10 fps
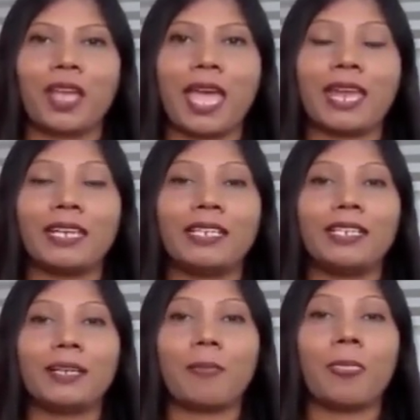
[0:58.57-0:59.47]

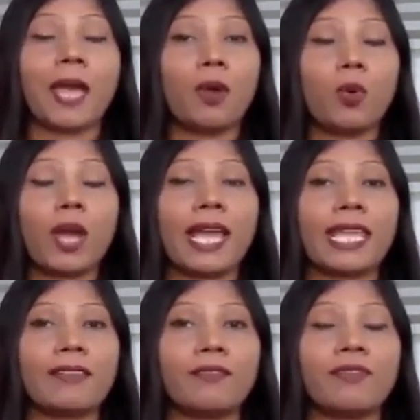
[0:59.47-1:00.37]
And now
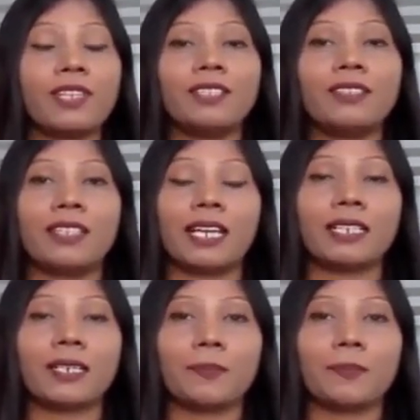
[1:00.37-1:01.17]
I feel that